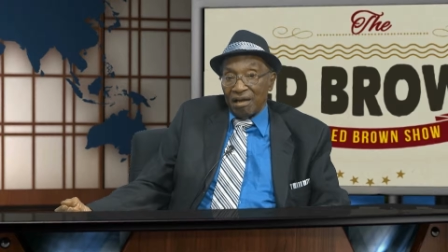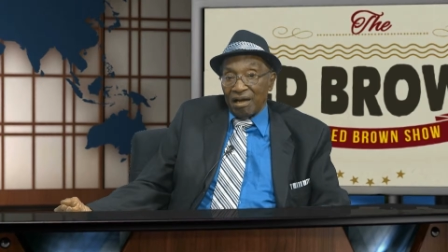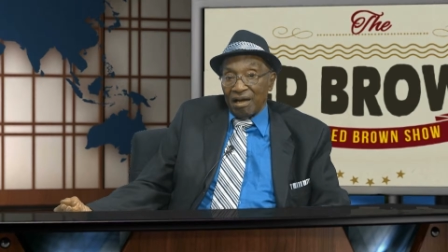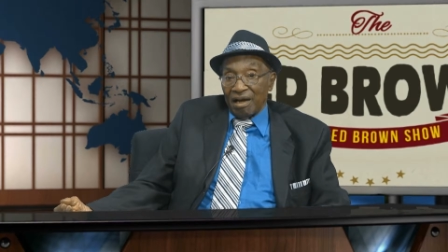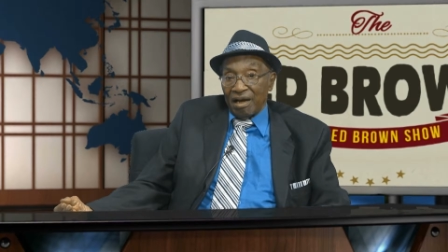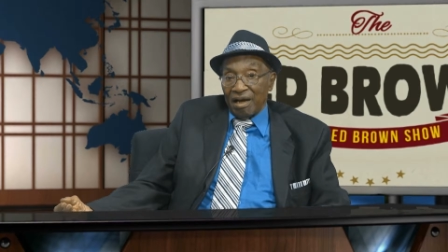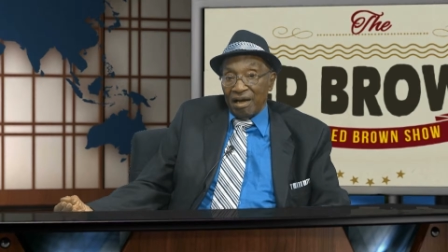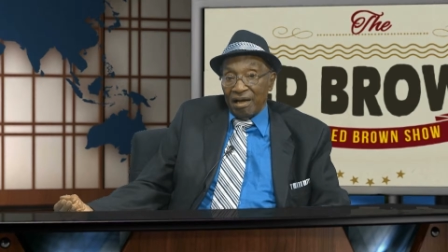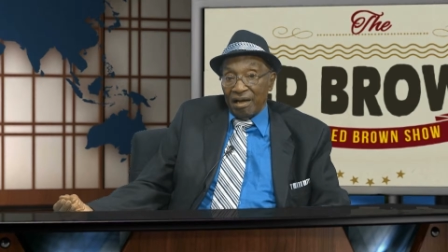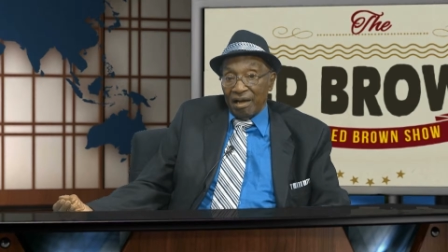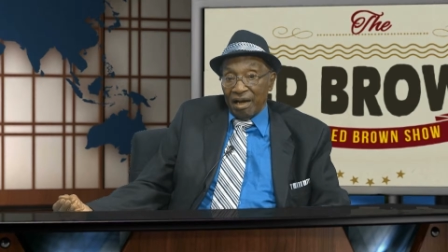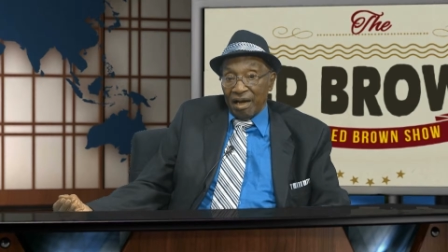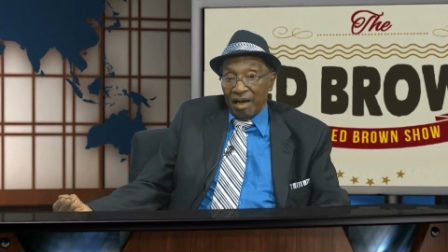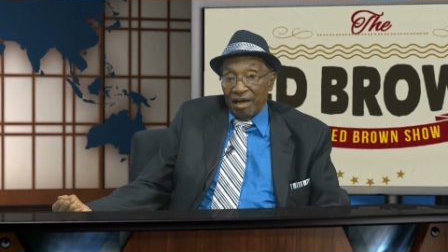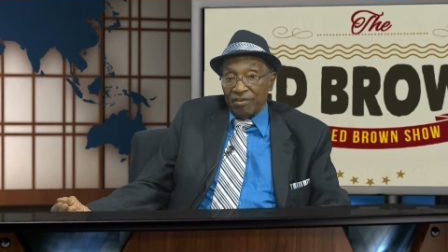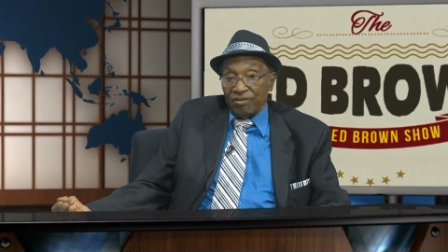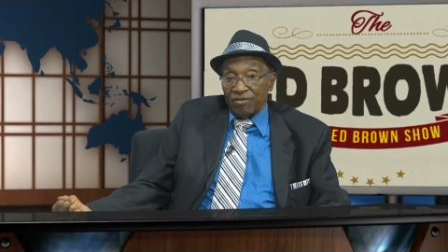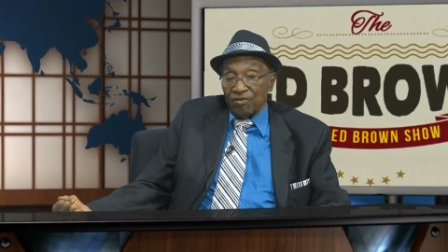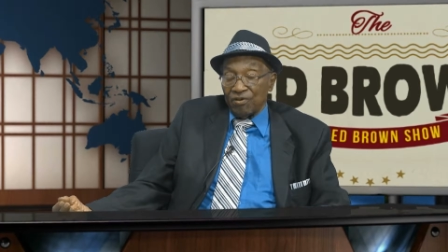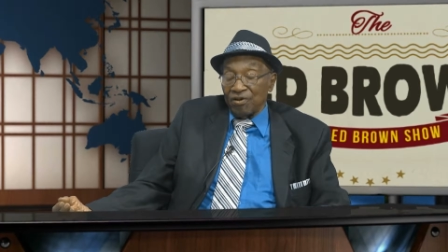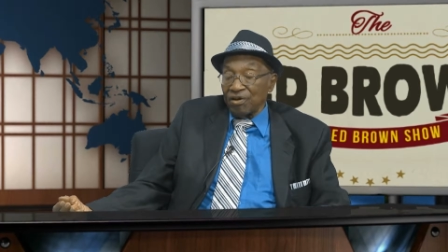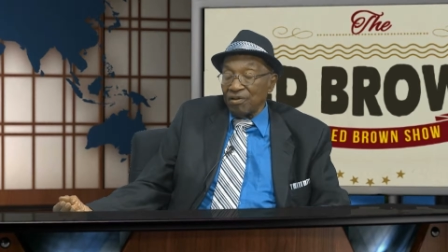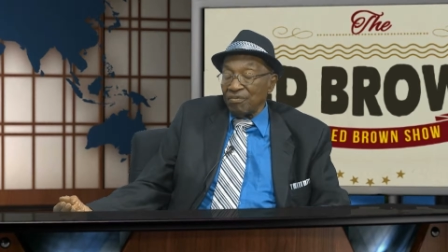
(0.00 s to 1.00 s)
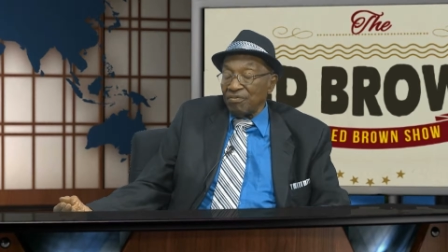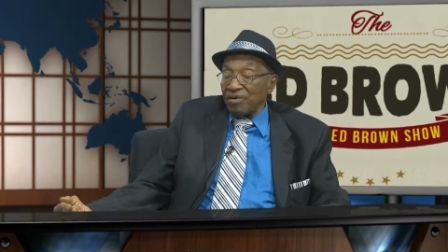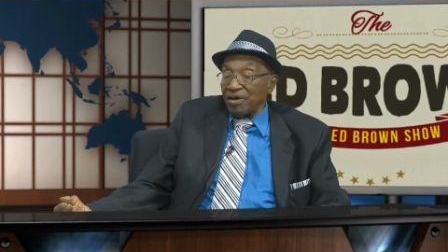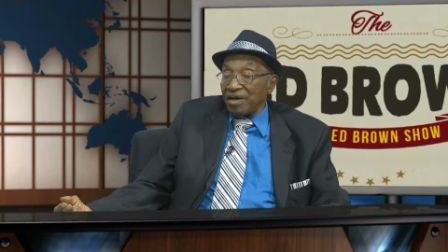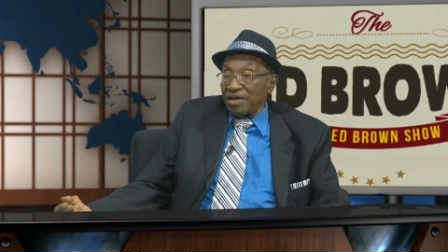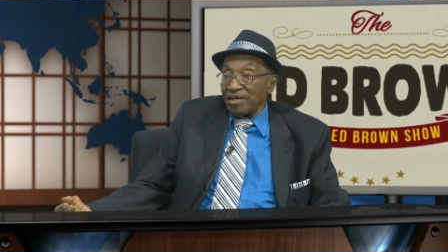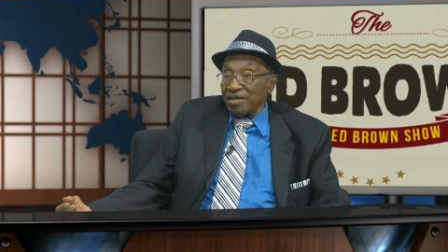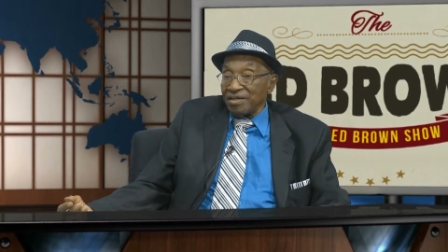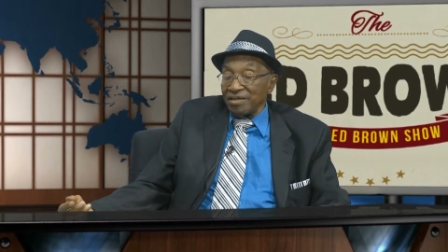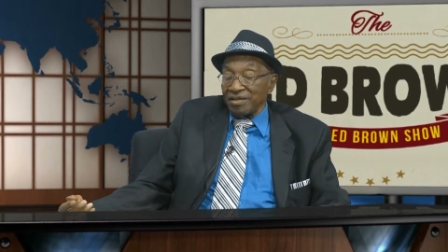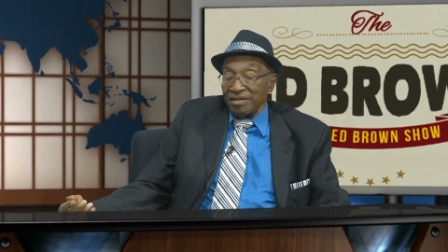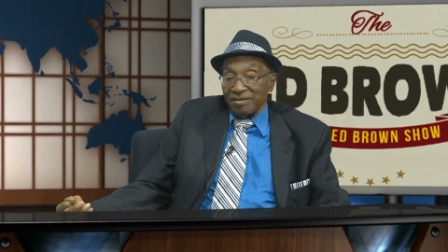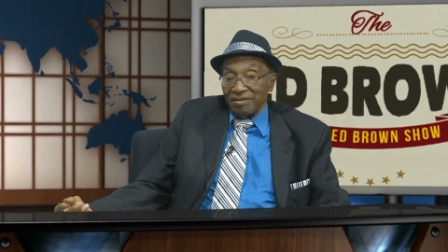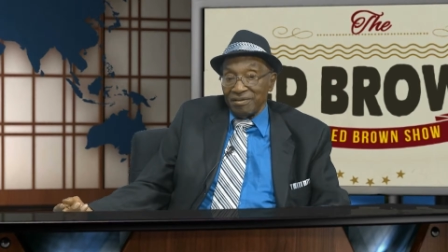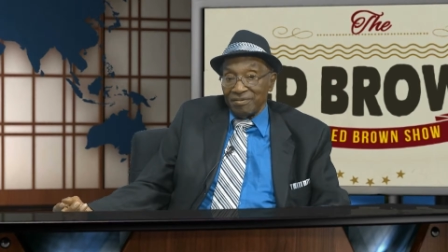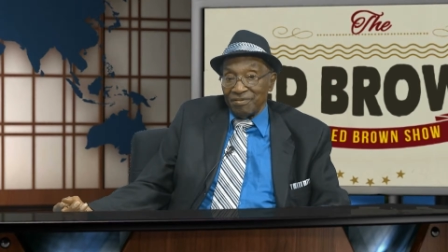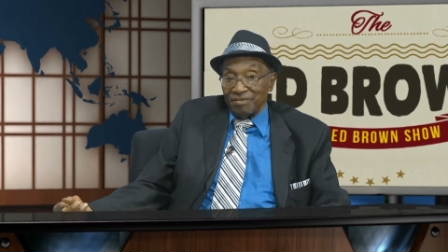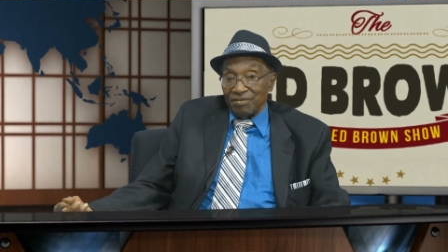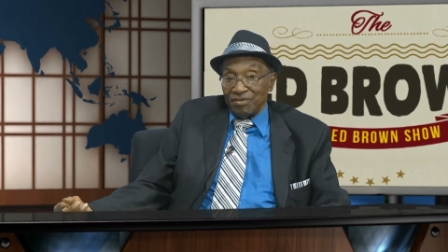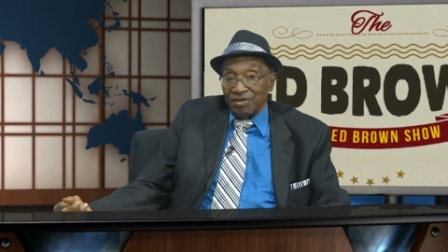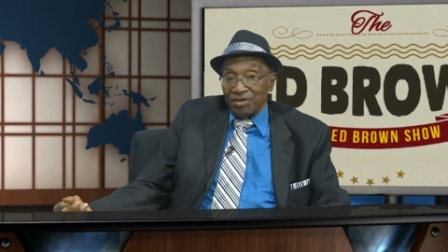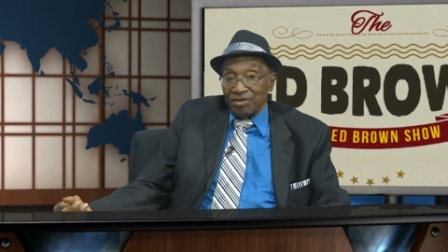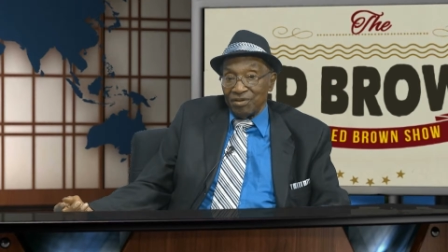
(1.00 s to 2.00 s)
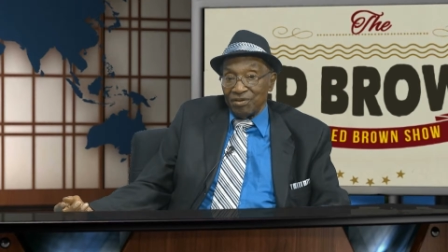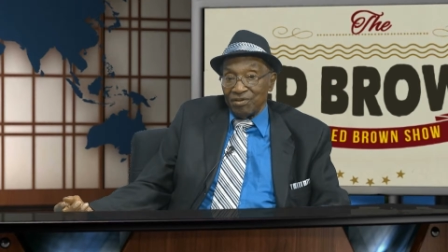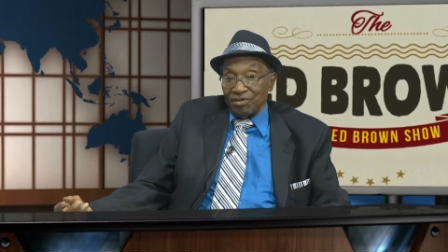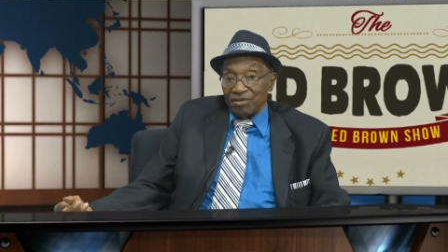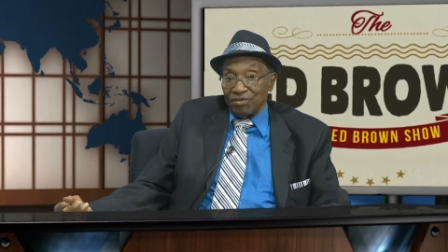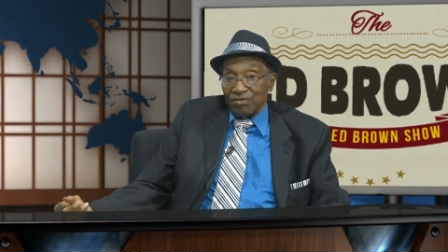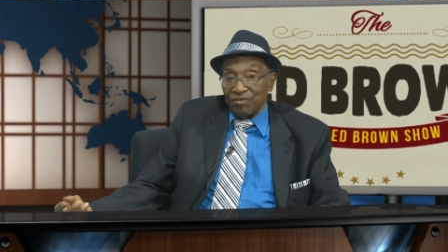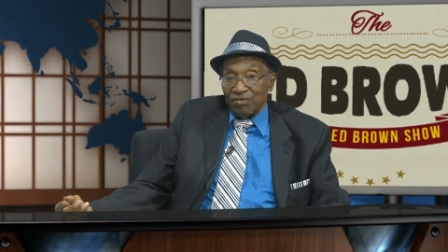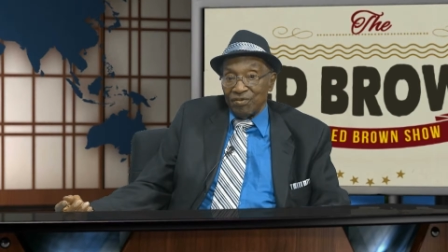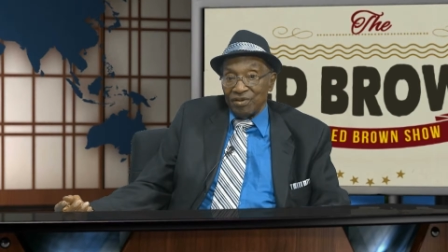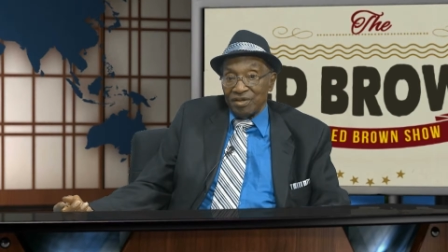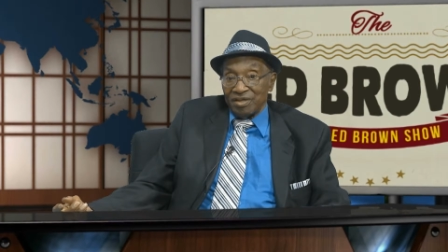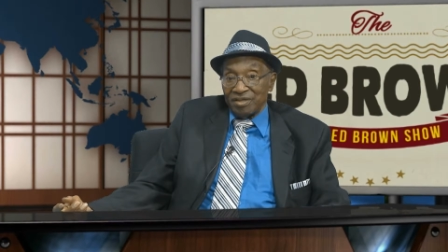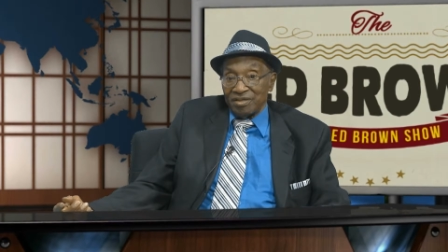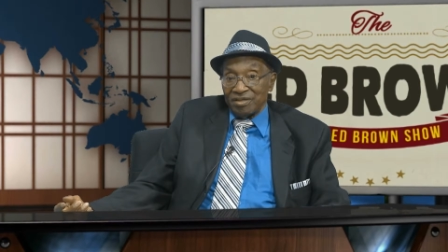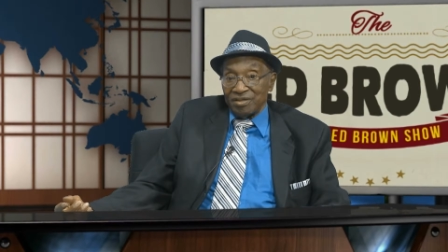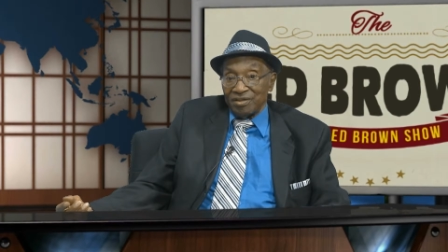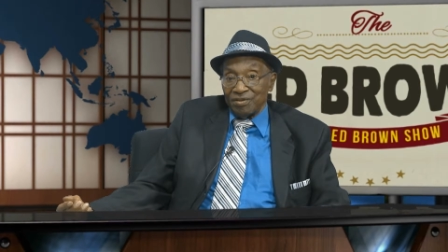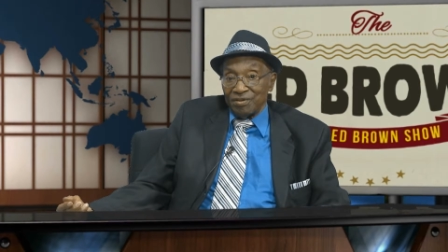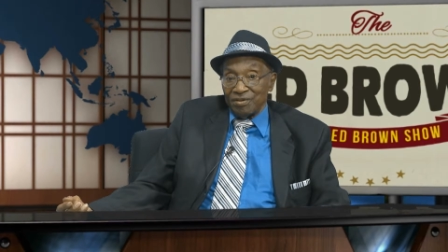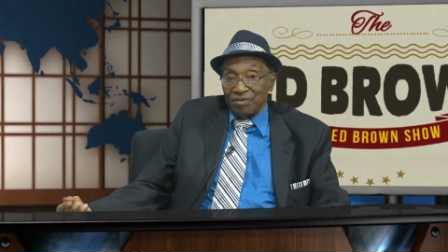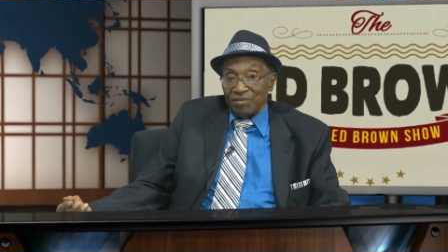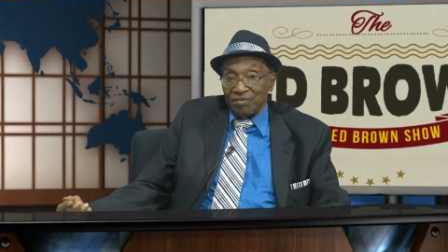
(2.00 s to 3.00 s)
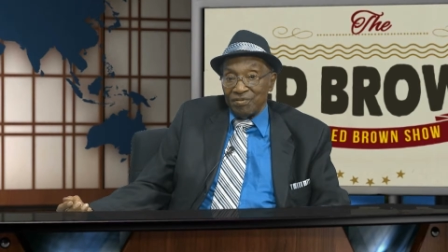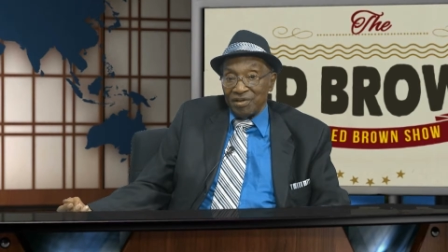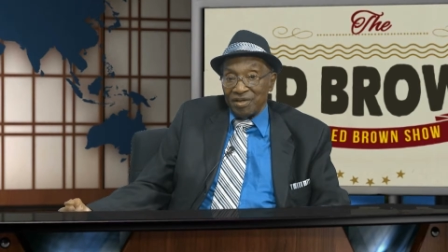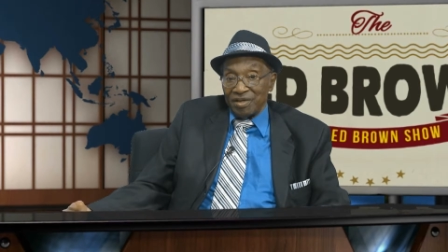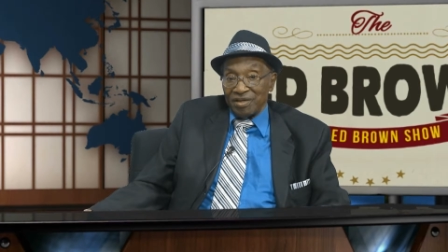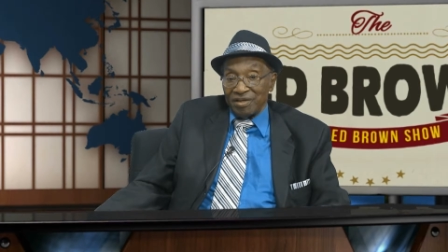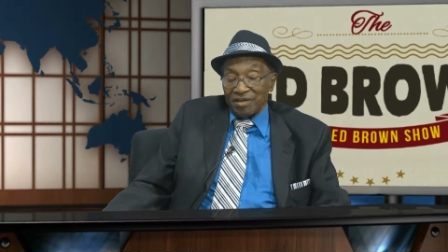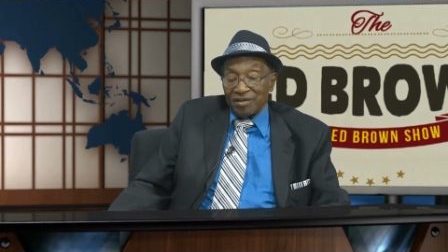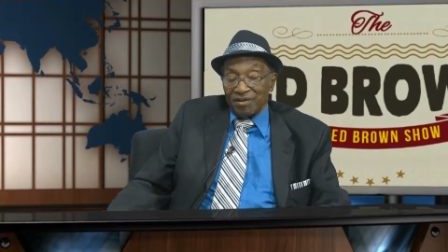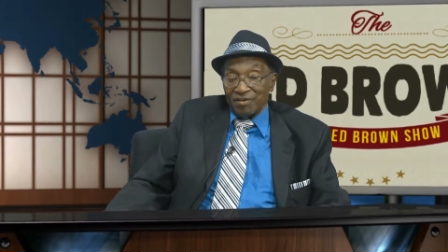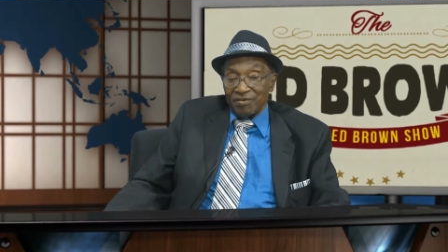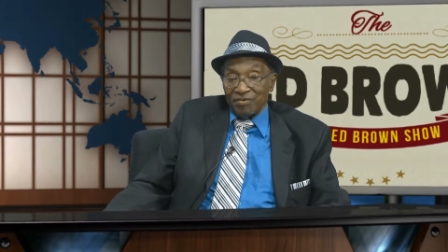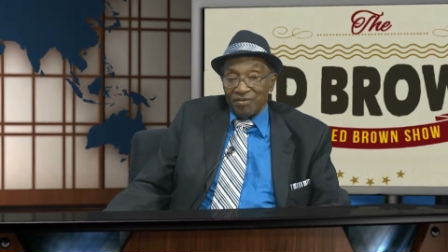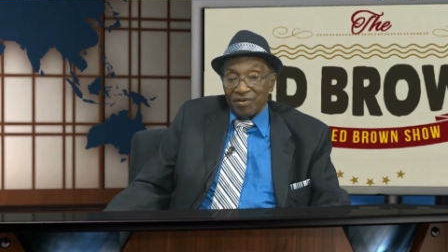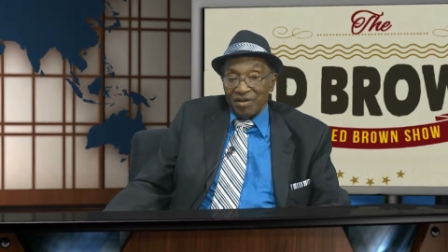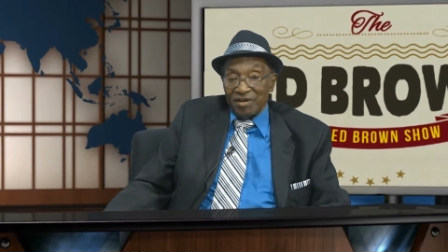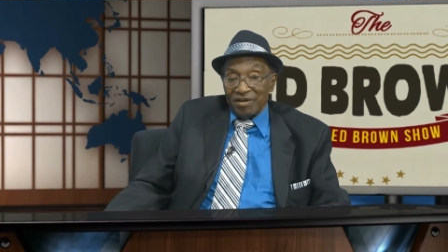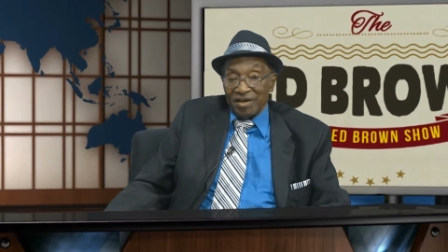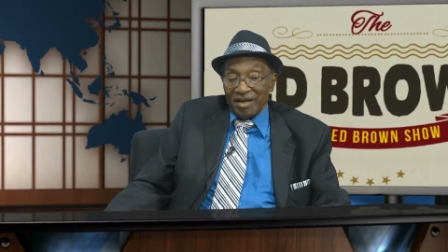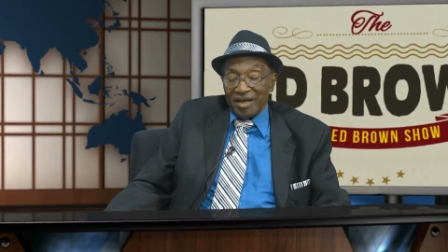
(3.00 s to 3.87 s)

I thought about it, went to Korea,